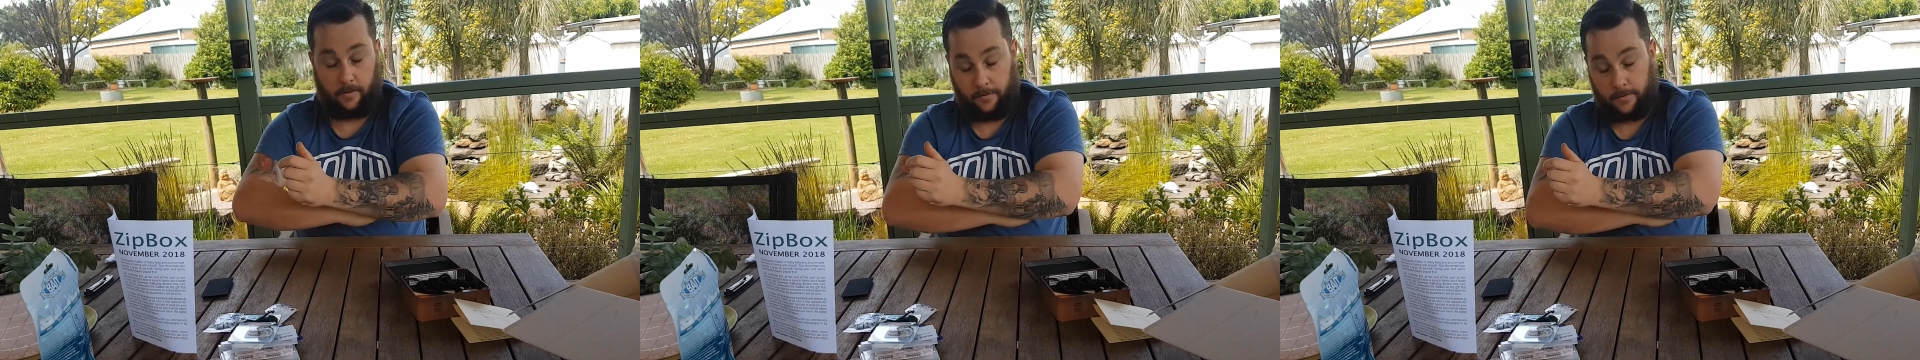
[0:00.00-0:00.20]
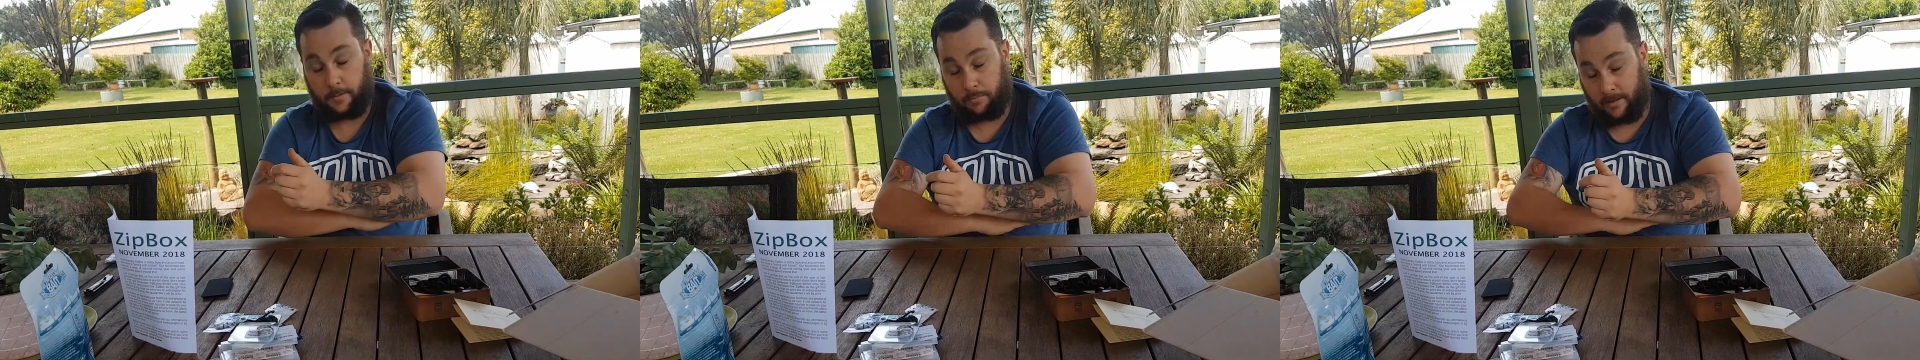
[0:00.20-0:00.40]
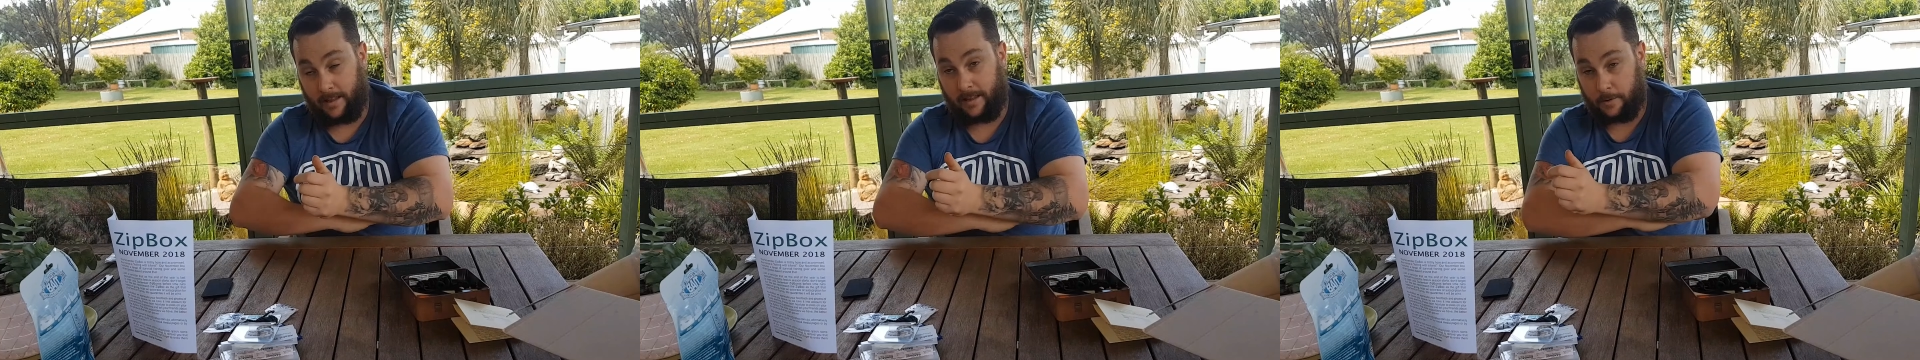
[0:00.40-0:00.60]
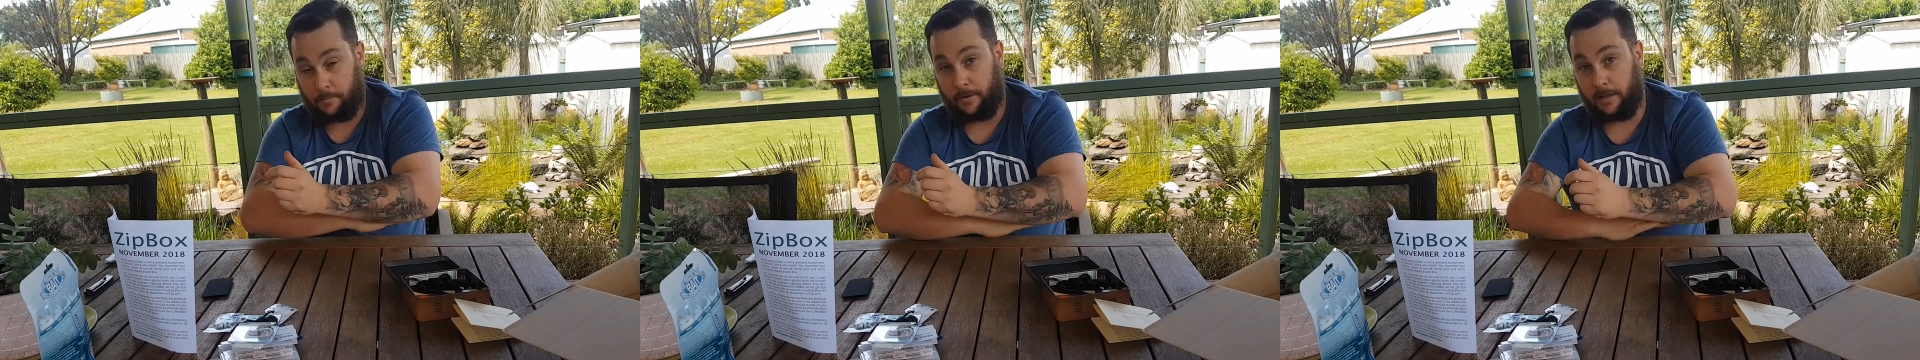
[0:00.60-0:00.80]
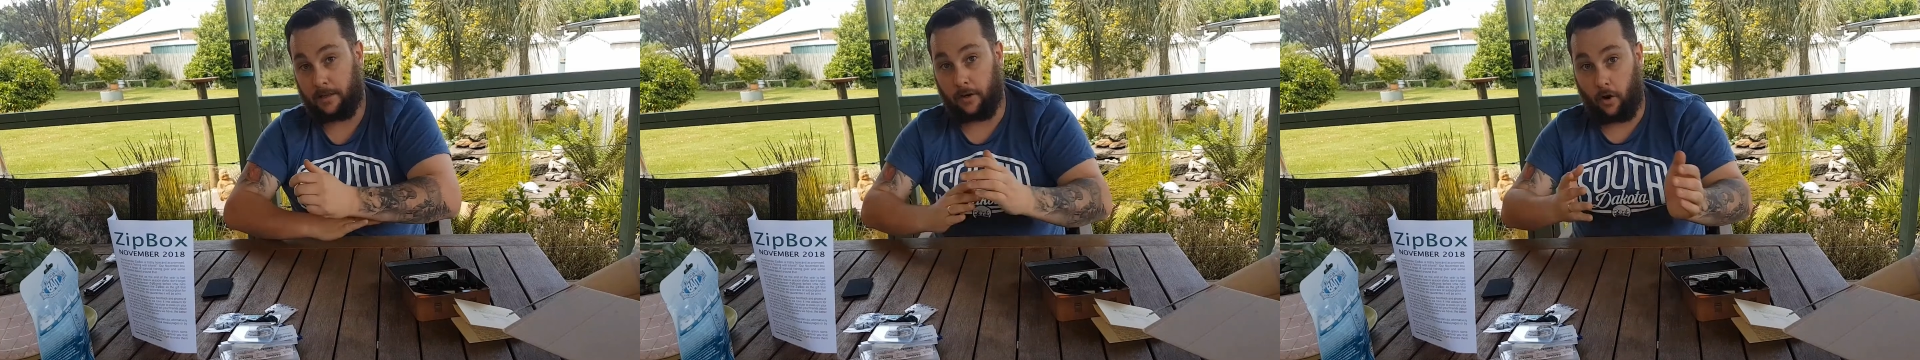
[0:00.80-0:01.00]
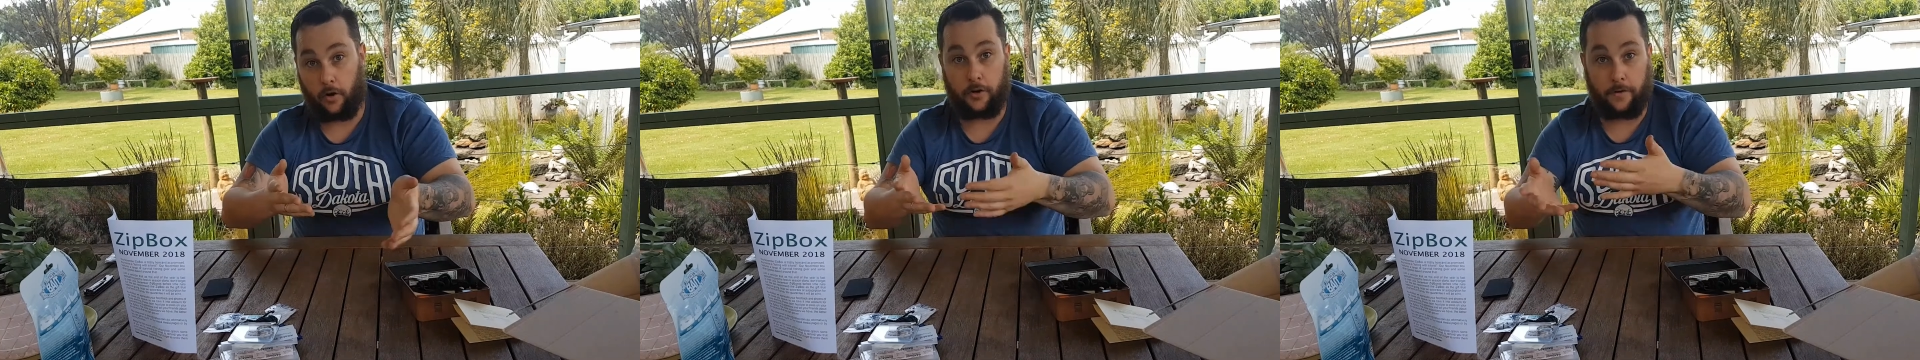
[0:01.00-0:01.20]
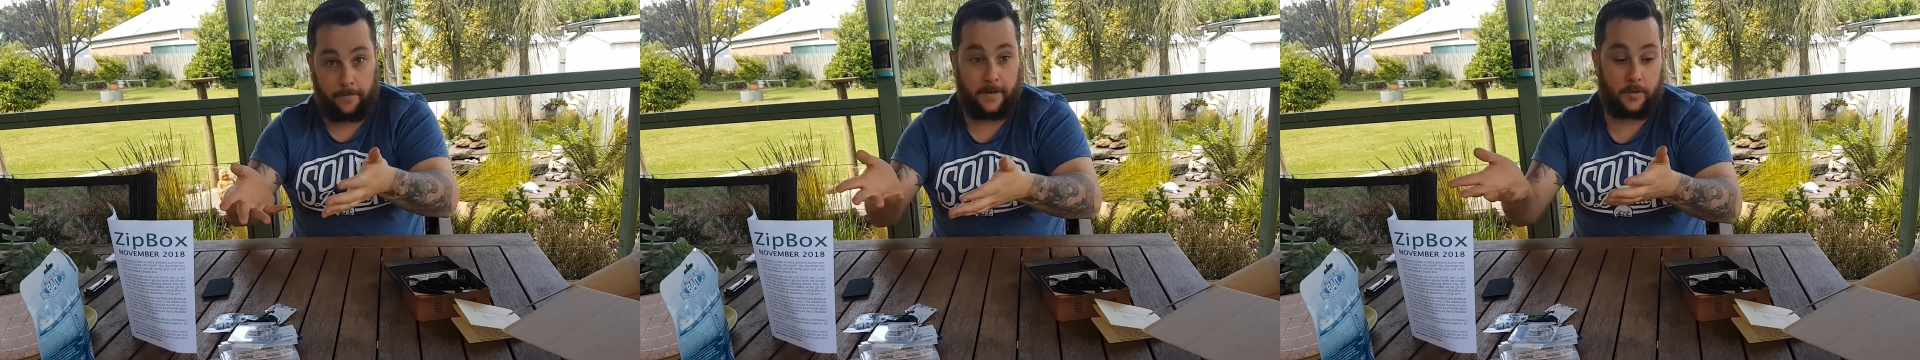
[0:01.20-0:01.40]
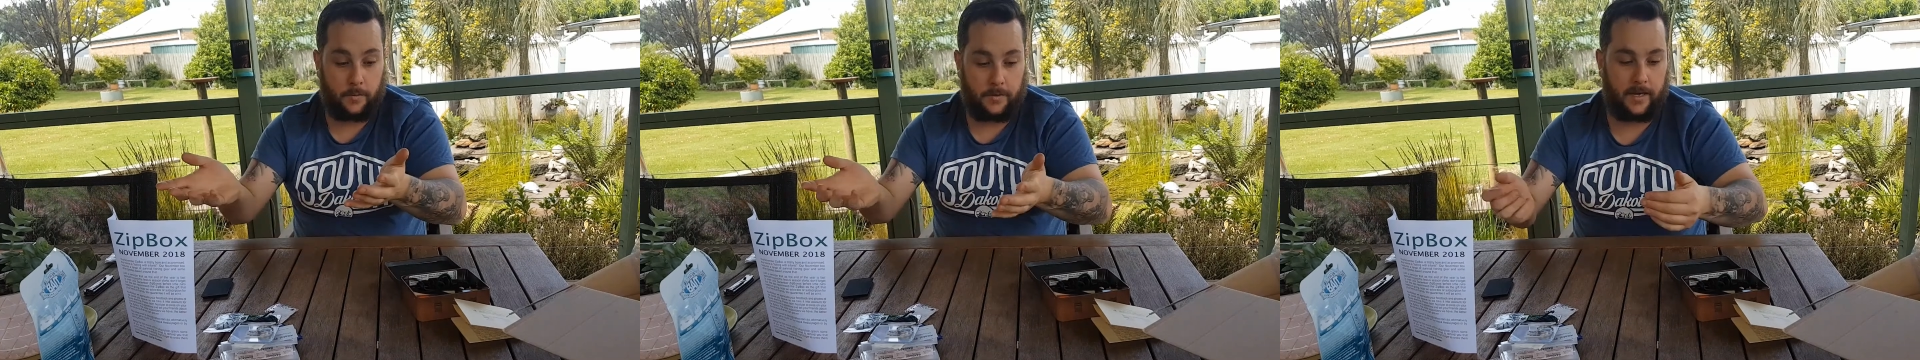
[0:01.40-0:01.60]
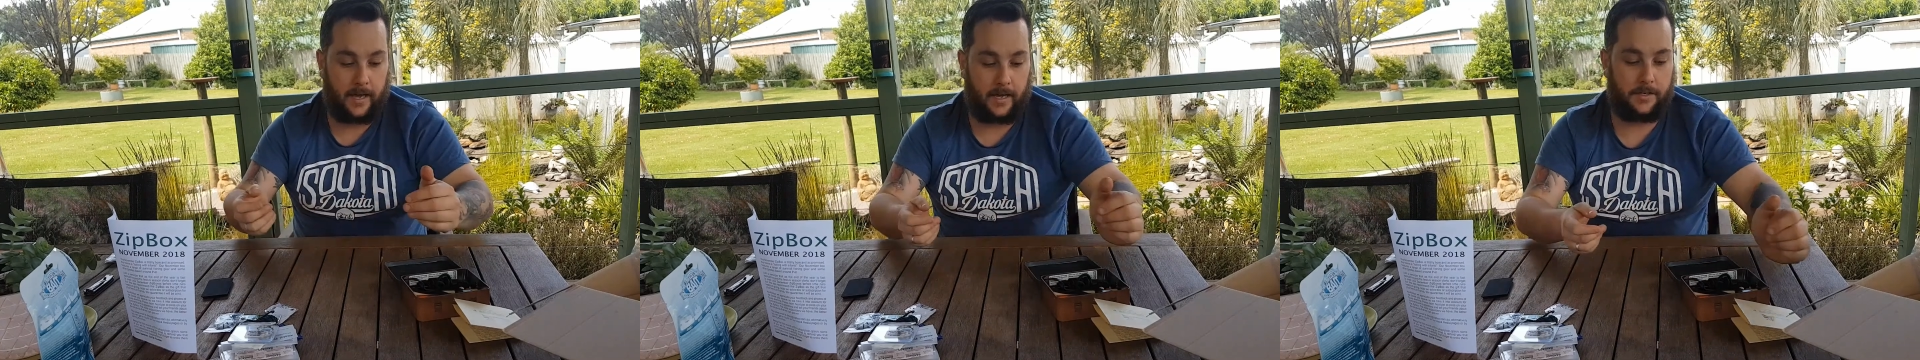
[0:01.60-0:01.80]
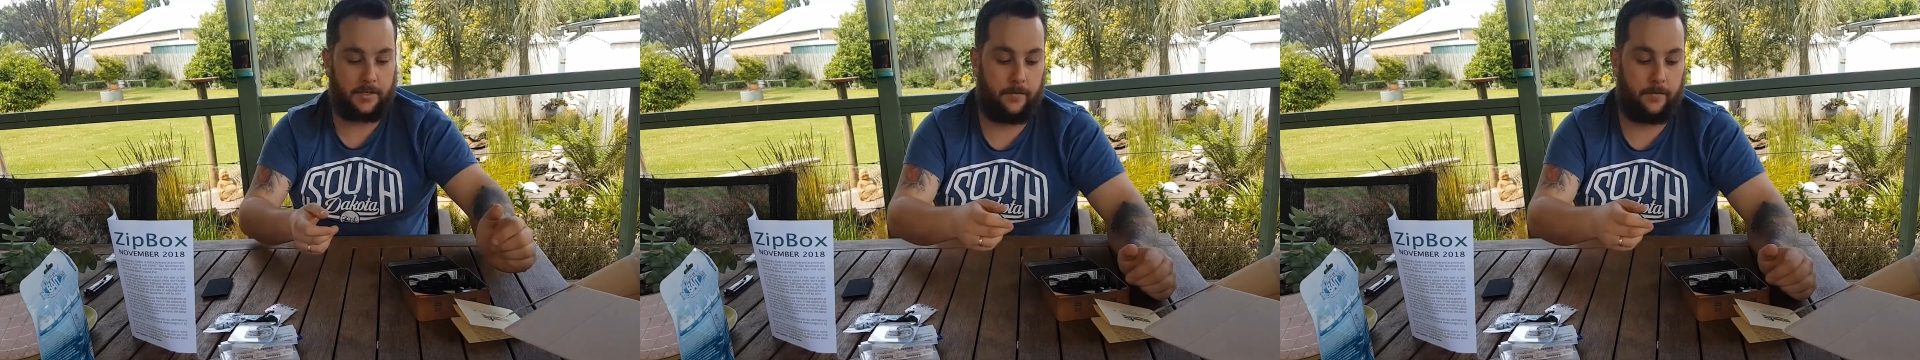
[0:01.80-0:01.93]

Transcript: sprinkle it on your fish when you catch